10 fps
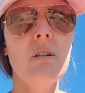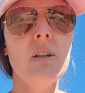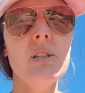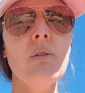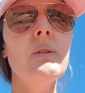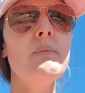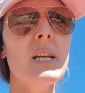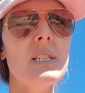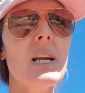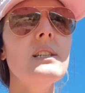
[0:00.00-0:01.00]
And so it would
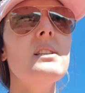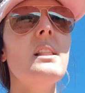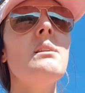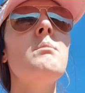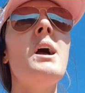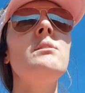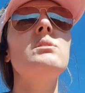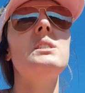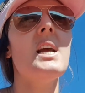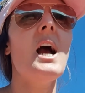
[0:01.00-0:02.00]
make sense that the mind
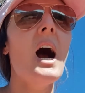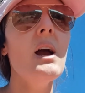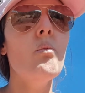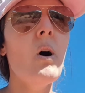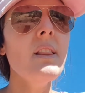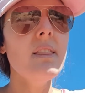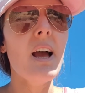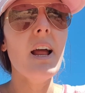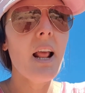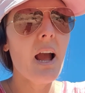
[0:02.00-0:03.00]
would say, I want
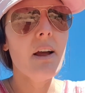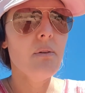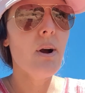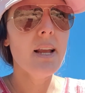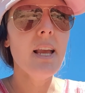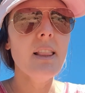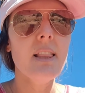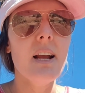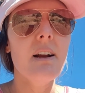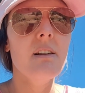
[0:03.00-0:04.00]
that. How do I get
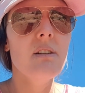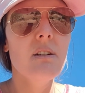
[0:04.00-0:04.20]
there?